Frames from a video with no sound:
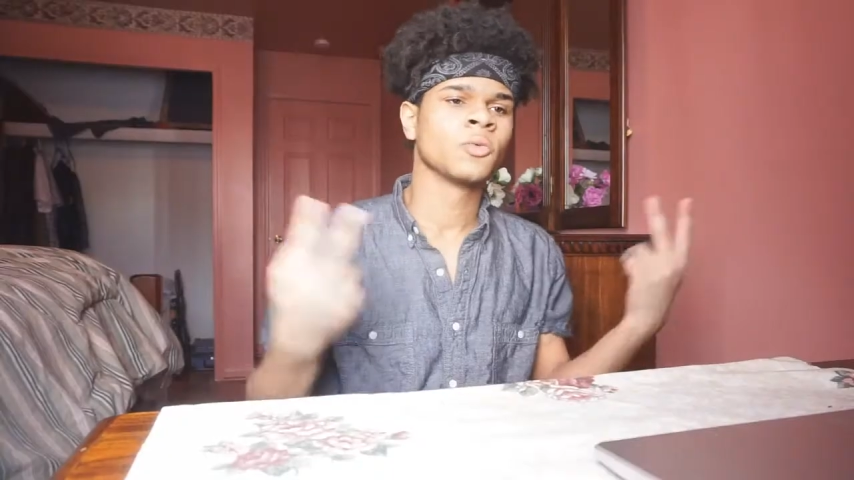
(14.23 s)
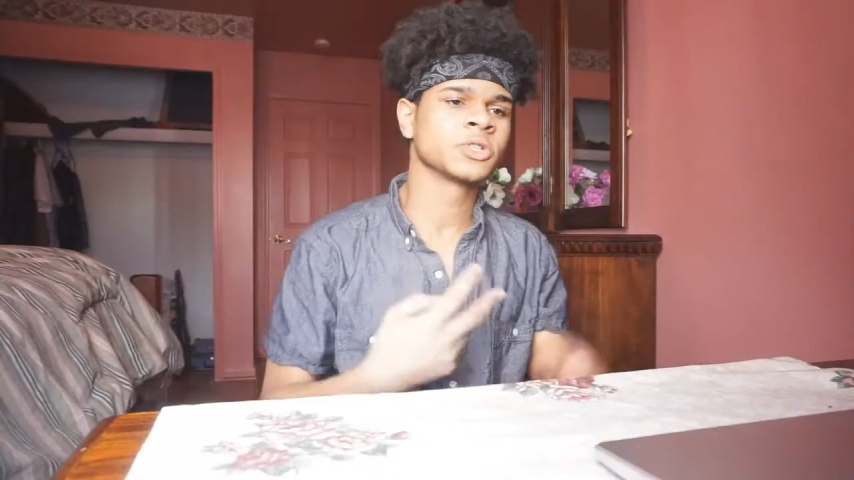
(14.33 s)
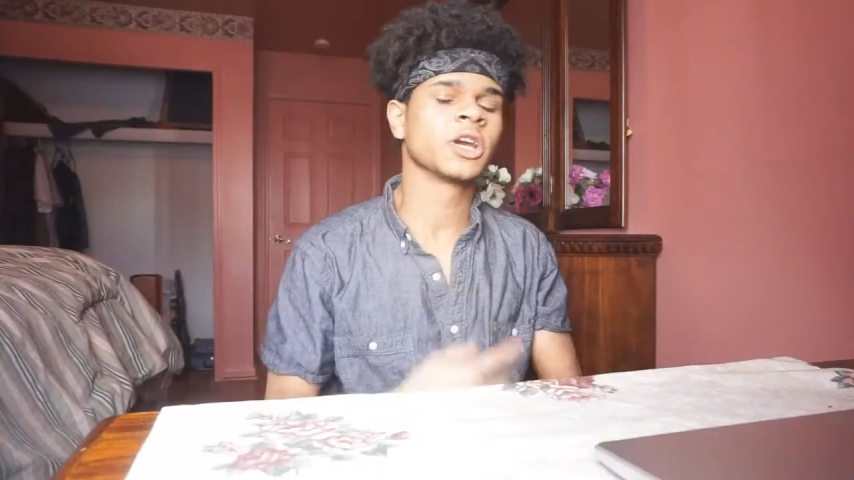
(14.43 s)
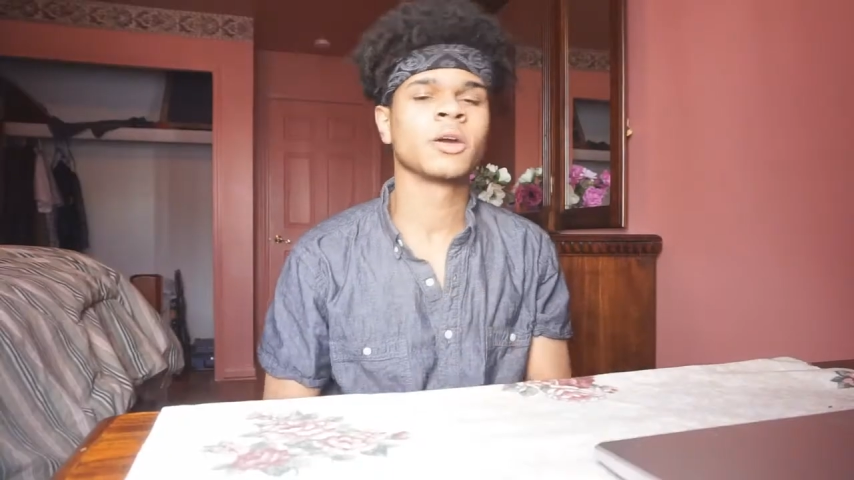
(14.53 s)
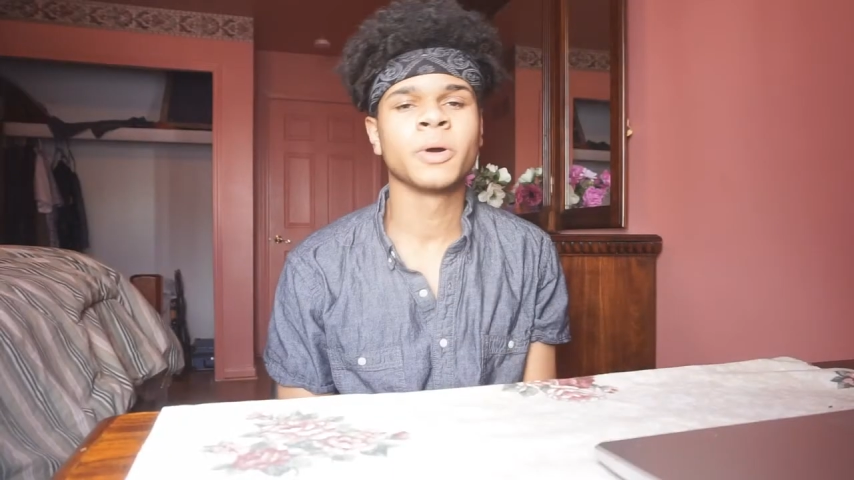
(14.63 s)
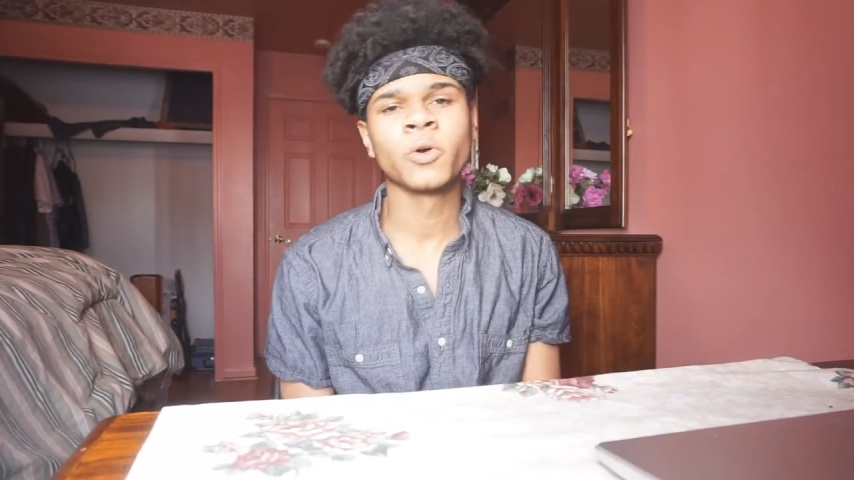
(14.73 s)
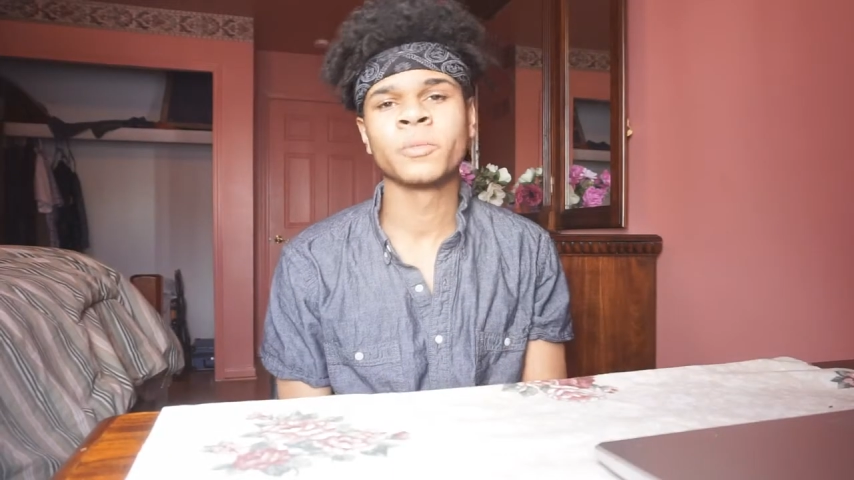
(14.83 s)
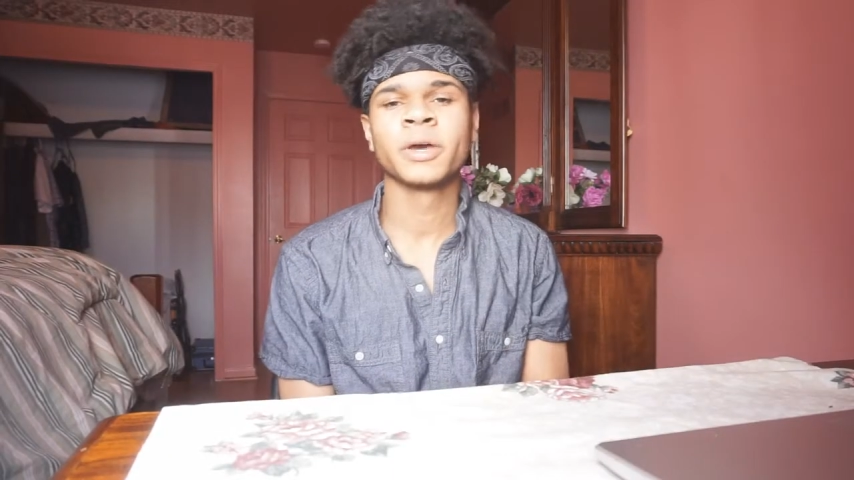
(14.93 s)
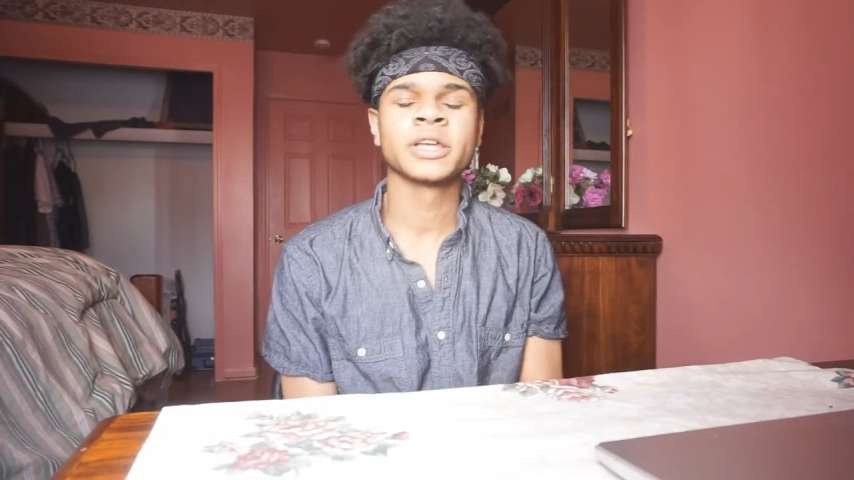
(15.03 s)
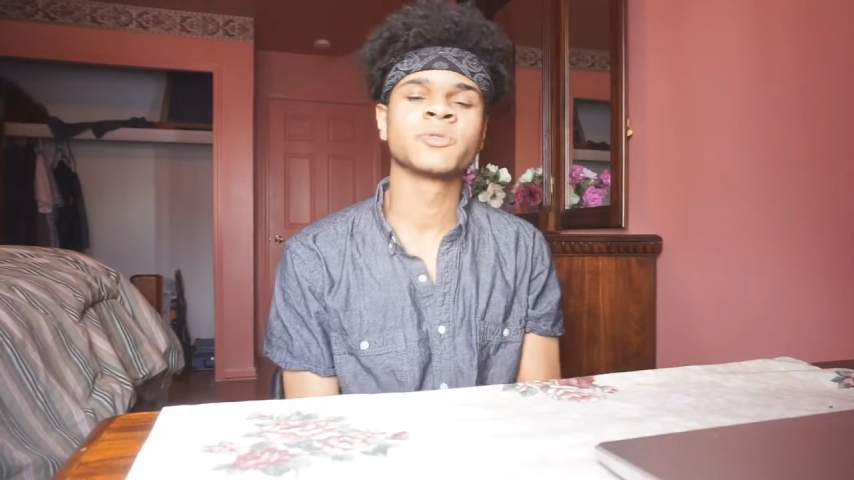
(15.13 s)
What's good everybody,
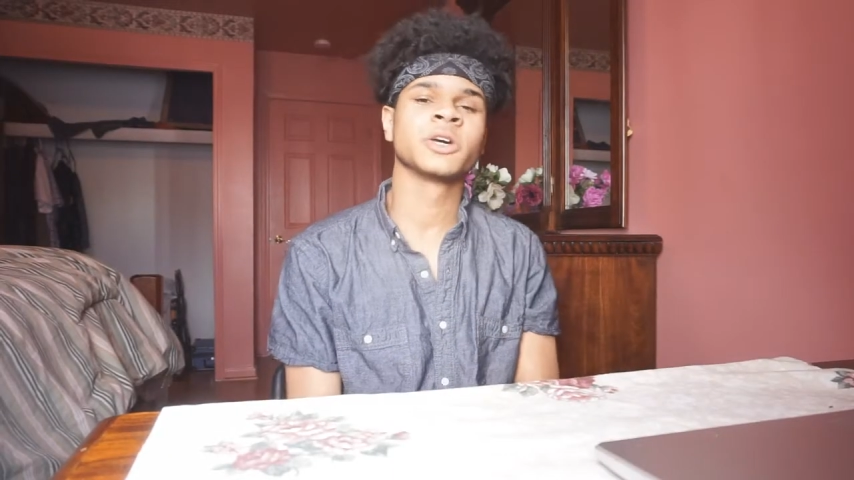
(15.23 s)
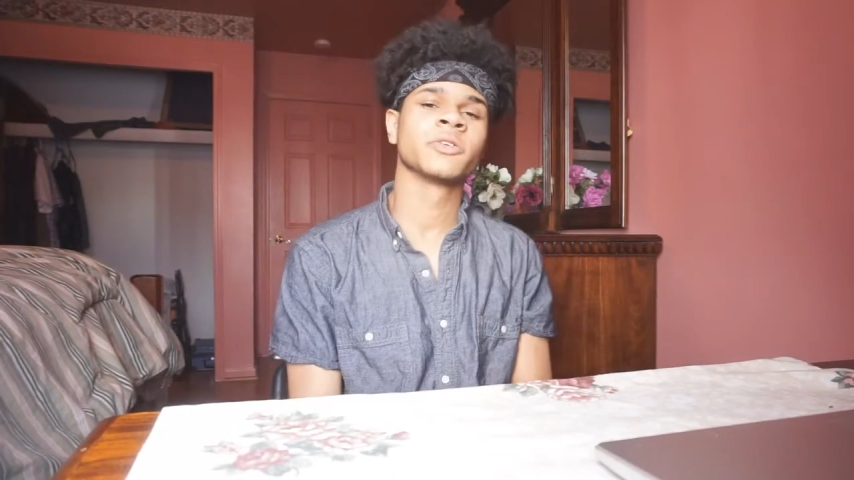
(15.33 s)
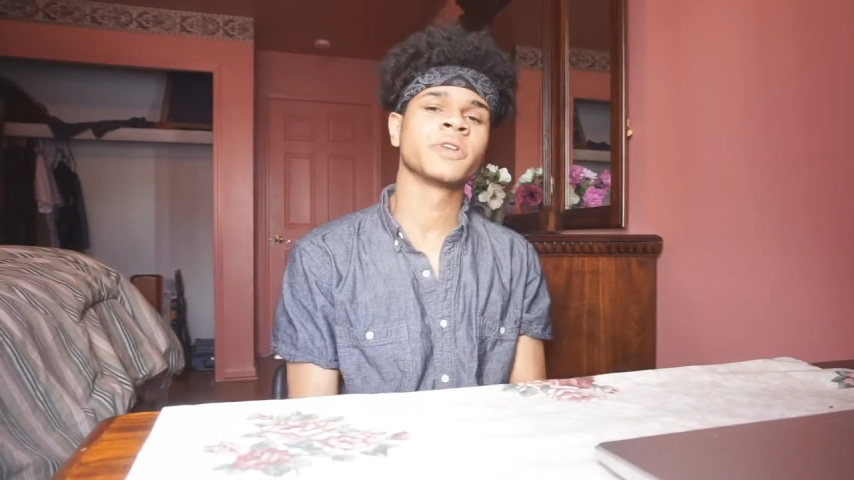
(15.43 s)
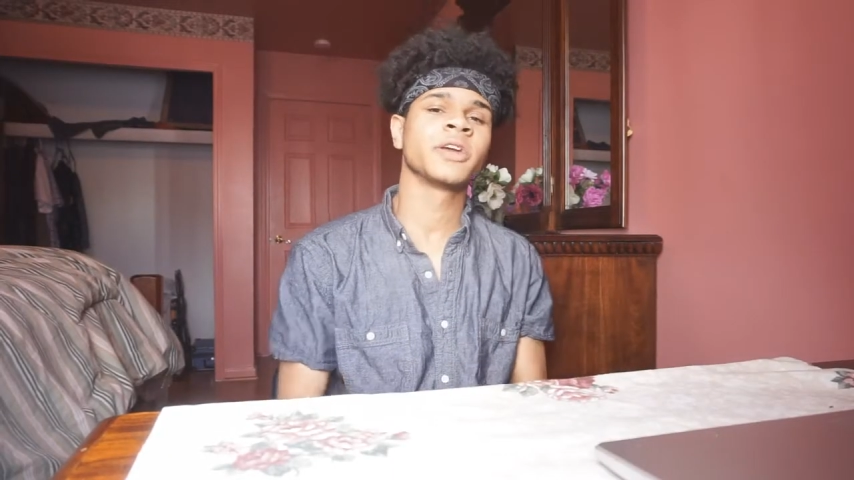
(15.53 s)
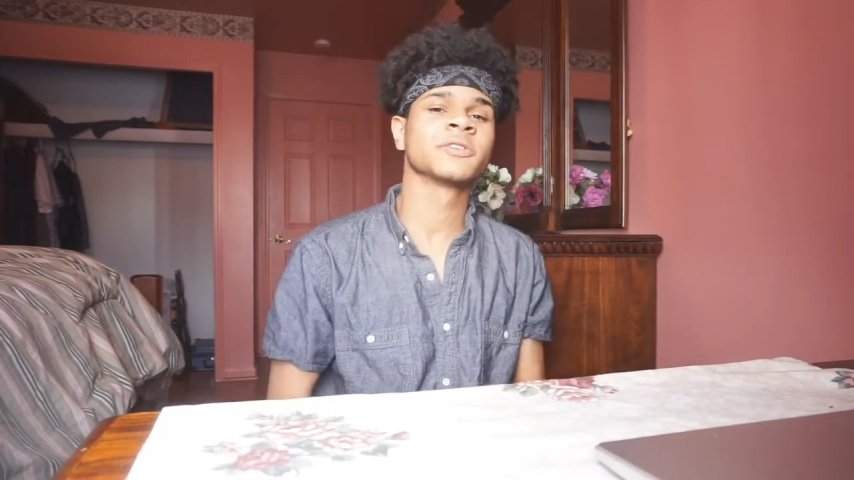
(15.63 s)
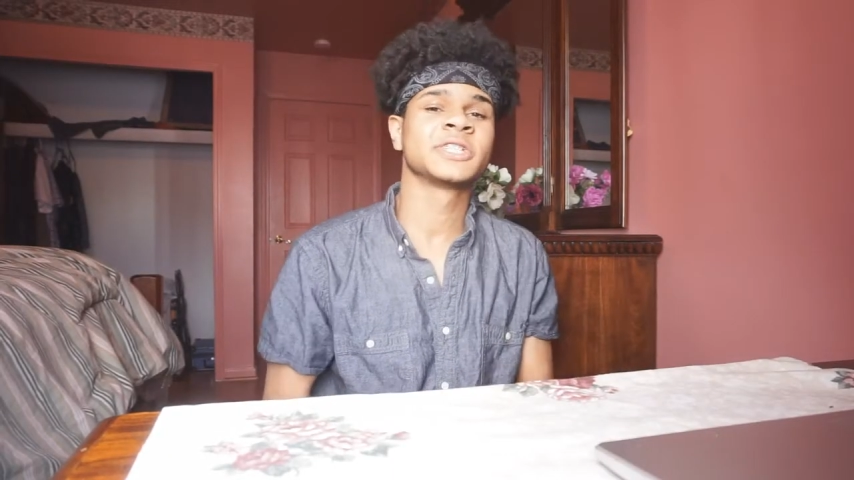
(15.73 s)
welcome back to another video.